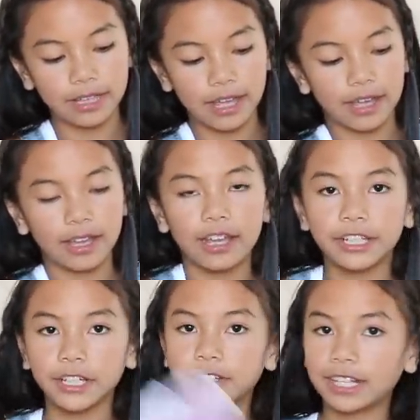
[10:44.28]
that I
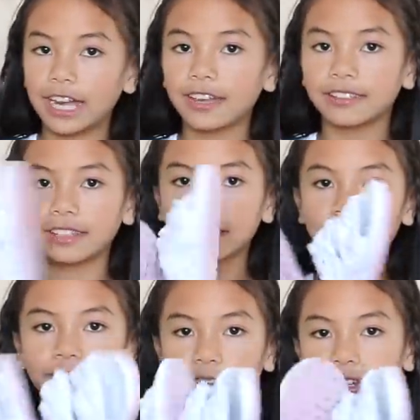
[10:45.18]
showed you guys in
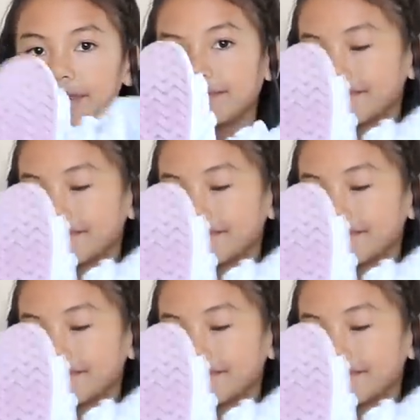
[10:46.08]
the store.